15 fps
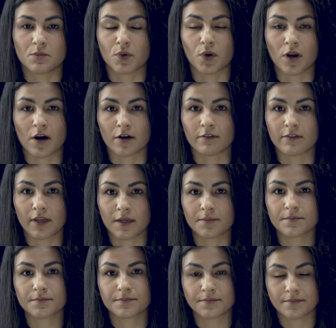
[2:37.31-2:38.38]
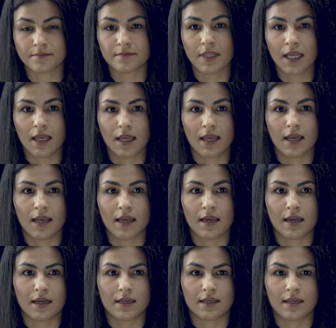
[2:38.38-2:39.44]
pornography.
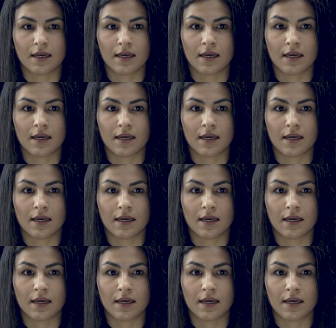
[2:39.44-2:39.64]
And